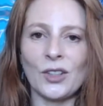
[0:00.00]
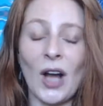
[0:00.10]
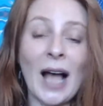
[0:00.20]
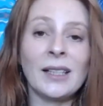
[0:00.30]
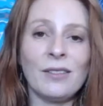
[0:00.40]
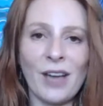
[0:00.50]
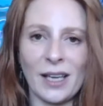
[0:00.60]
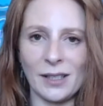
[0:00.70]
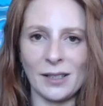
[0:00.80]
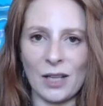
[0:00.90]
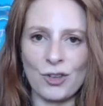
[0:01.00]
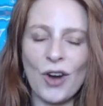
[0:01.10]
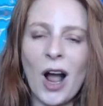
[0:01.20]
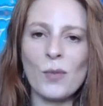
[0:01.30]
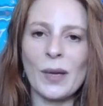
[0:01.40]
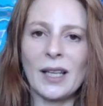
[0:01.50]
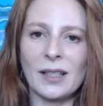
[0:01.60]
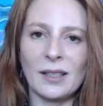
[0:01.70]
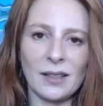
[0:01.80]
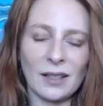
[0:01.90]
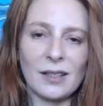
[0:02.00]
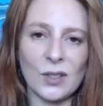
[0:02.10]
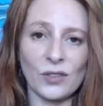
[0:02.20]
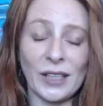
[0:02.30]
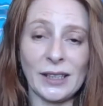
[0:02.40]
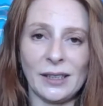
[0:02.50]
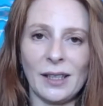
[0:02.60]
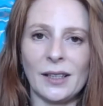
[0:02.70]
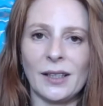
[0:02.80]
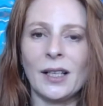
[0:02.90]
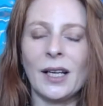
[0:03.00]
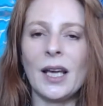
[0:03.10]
activating that trauma that is already there.